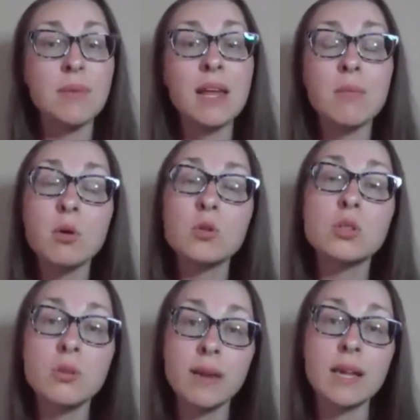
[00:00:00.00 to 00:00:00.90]
and
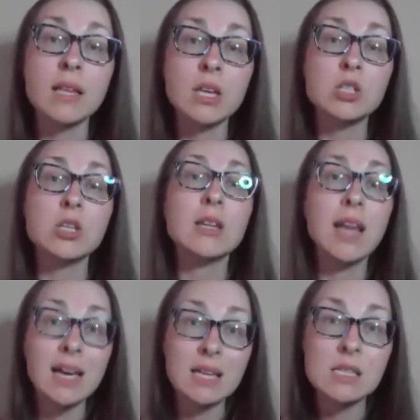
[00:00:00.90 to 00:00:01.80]
emotional regulation
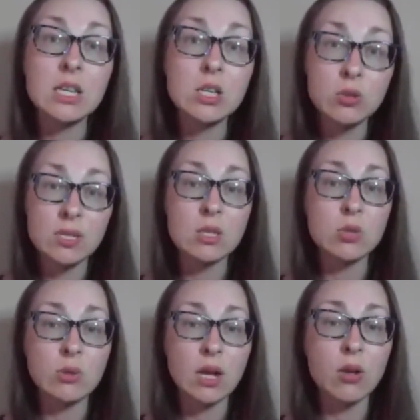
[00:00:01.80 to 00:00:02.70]
that continues
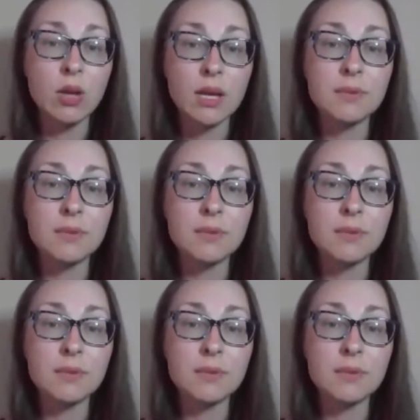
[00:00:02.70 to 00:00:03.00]
into adulthood.